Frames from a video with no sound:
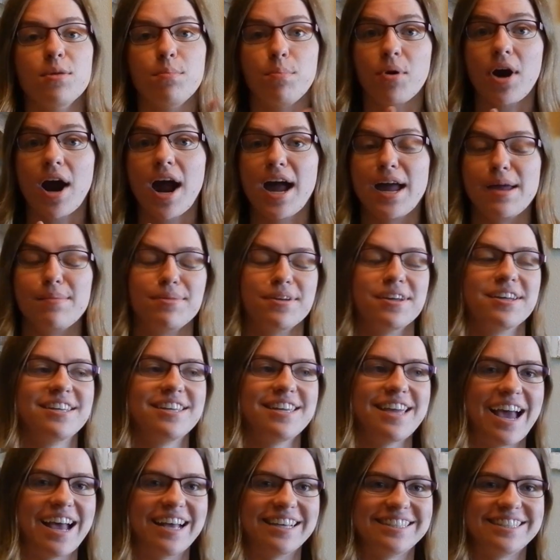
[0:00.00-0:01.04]
bribe,
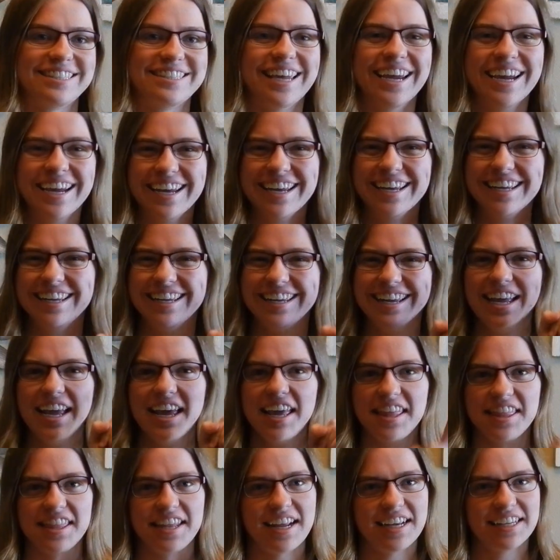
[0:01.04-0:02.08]
yes.
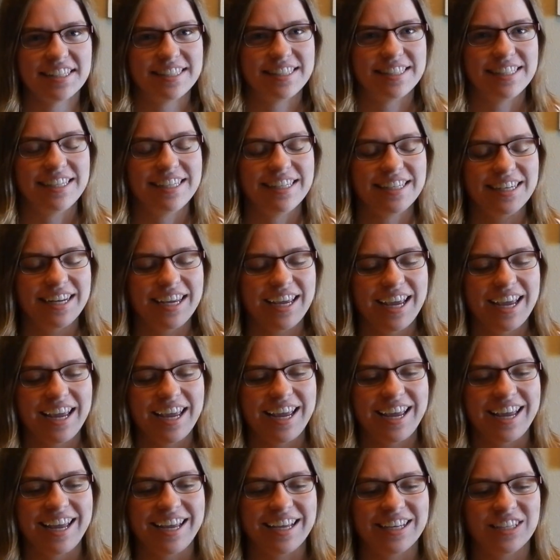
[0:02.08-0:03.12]
The next scene
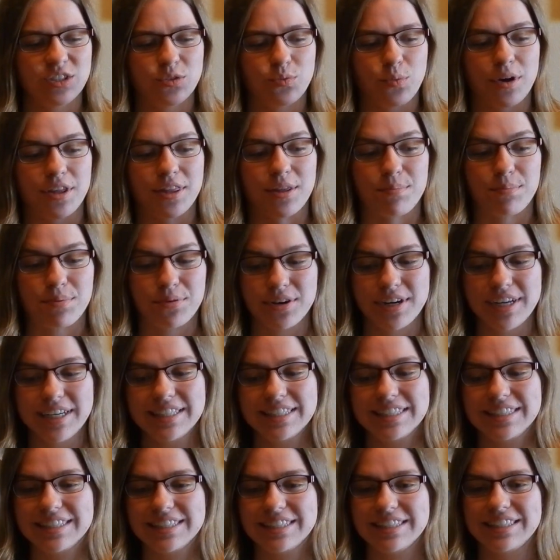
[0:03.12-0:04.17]
is where the
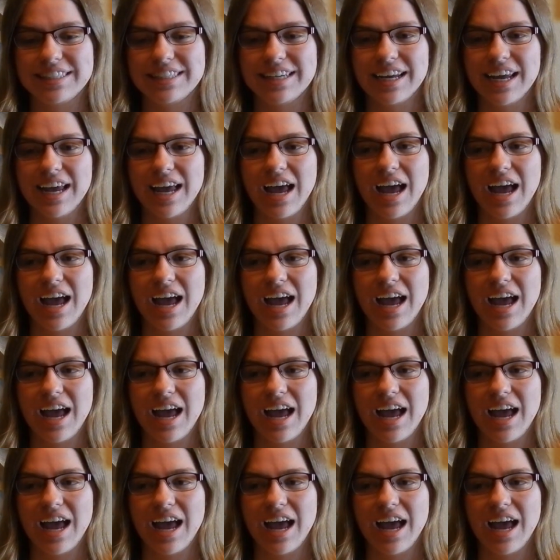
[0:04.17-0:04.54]
priests